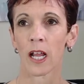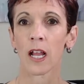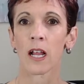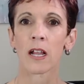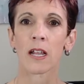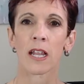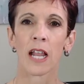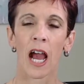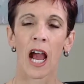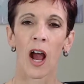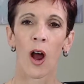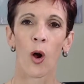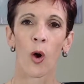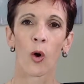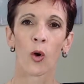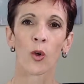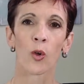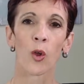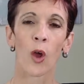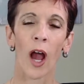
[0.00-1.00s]
Now,
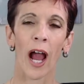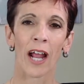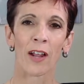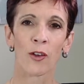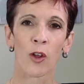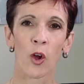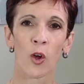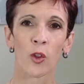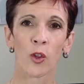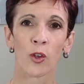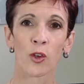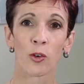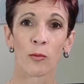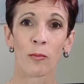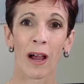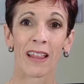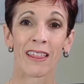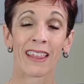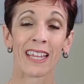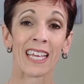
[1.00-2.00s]
I know that you
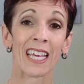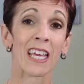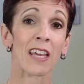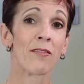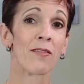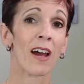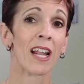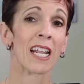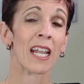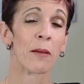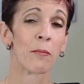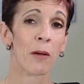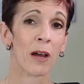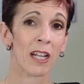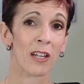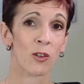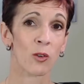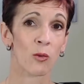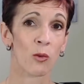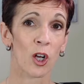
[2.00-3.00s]
might think, if I let my
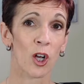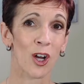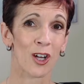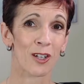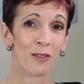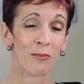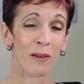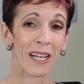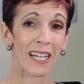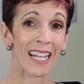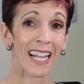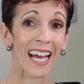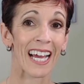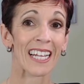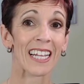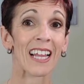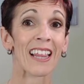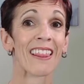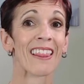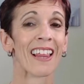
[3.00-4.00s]
little one go to bed later,
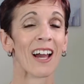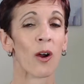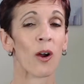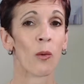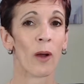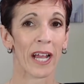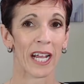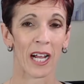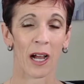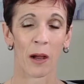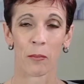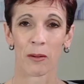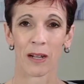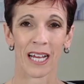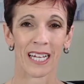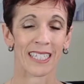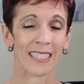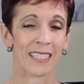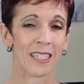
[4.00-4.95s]
they'll wake up later.